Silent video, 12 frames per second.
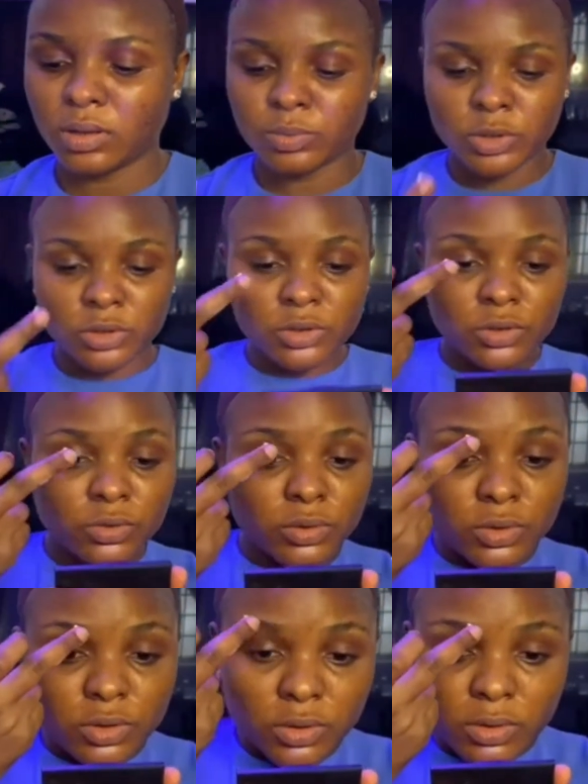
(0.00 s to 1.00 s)
just going
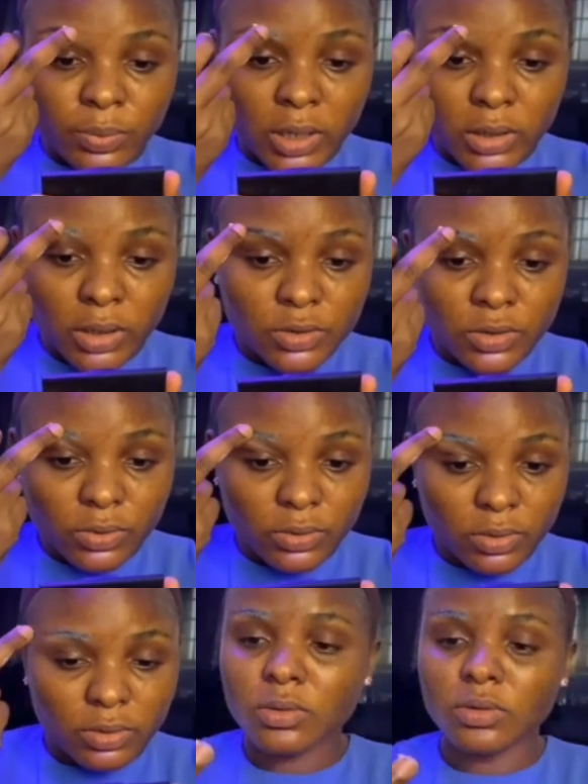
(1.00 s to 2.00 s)
to apply it like so, like
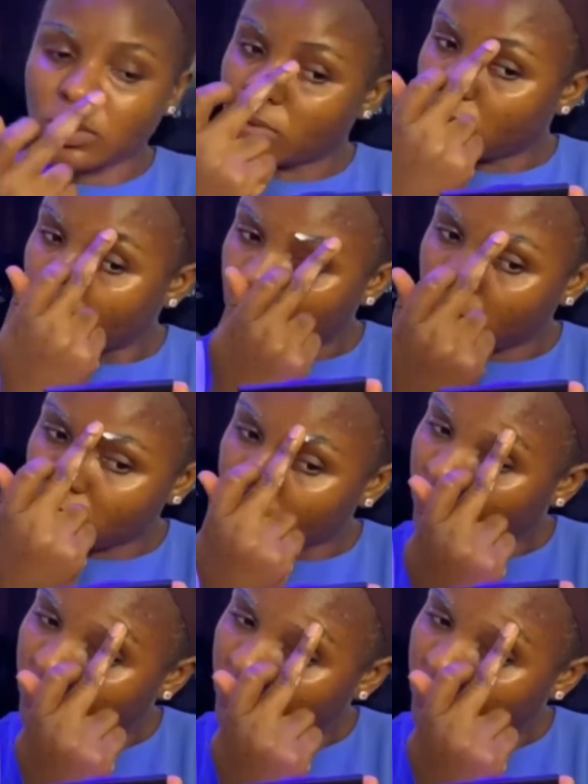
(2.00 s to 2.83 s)
so.